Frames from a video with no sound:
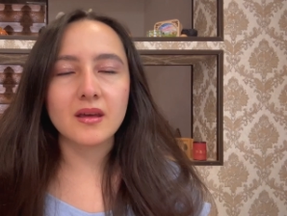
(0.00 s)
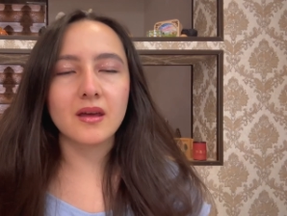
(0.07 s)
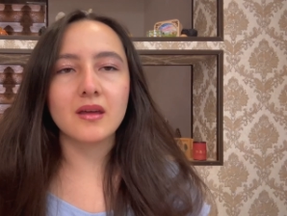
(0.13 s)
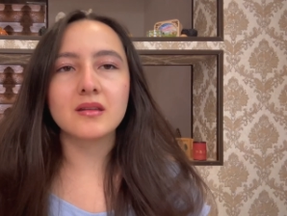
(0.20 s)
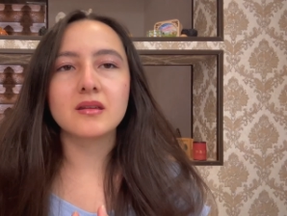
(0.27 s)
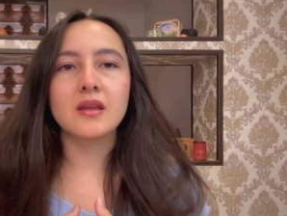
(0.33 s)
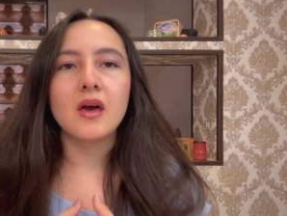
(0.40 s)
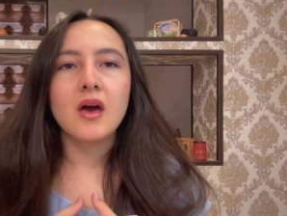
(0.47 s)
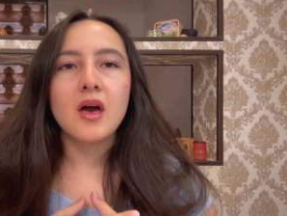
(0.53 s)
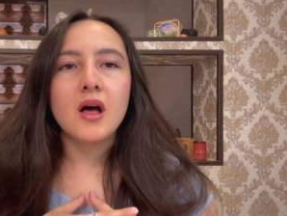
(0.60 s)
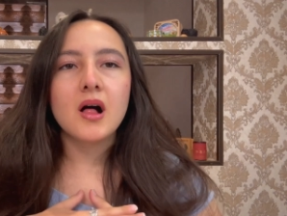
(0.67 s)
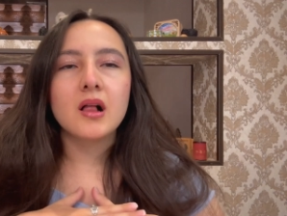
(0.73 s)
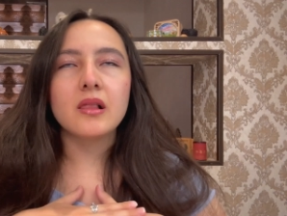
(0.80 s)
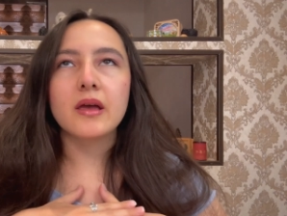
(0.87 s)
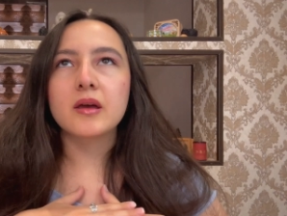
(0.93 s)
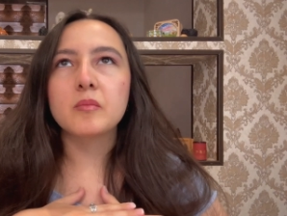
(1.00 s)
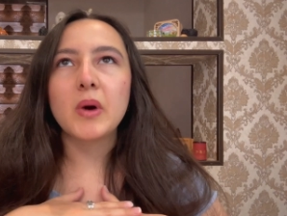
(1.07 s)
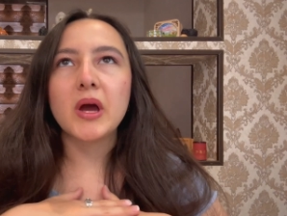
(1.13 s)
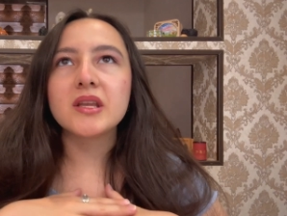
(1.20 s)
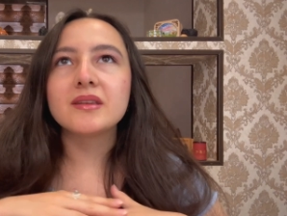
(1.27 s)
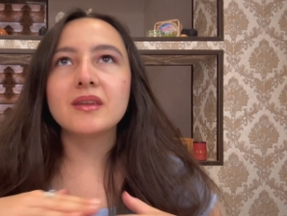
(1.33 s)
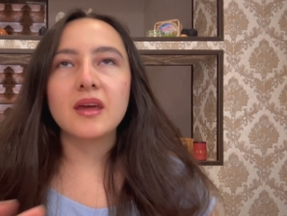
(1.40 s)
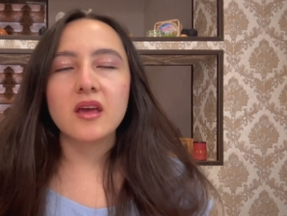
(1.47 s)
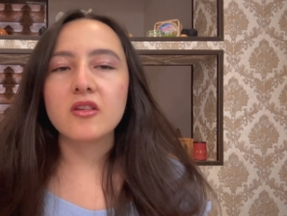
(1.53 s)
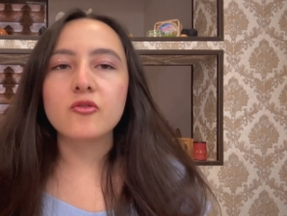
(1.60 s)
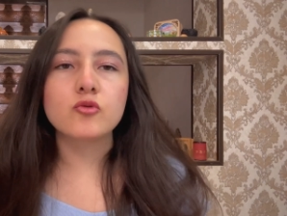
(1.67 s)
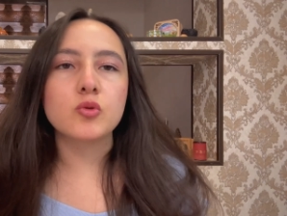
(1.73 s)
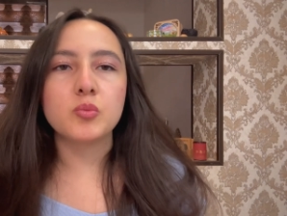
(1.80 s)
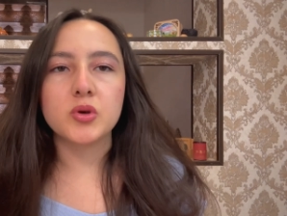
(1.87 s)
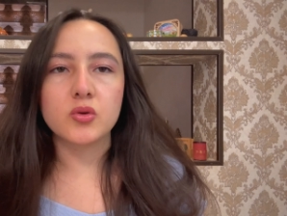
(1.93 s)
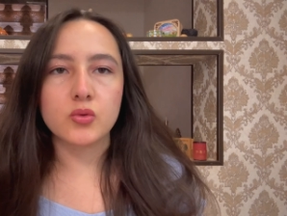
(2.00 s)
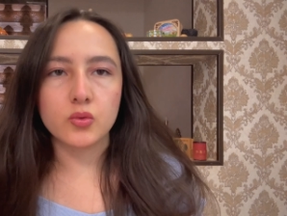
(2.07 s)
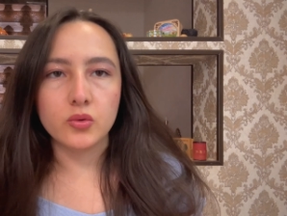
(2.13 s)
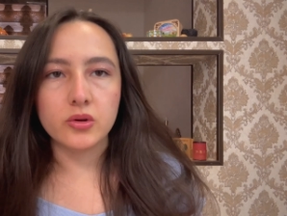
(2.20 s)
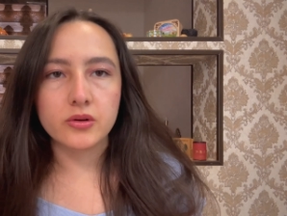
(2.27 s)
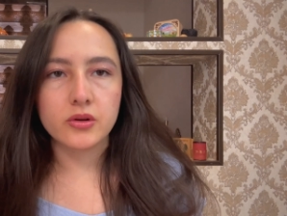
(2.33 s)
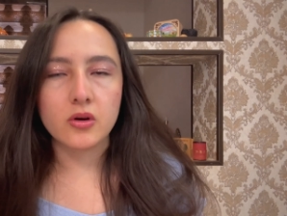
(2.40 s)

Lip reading: and like my days would be ruined.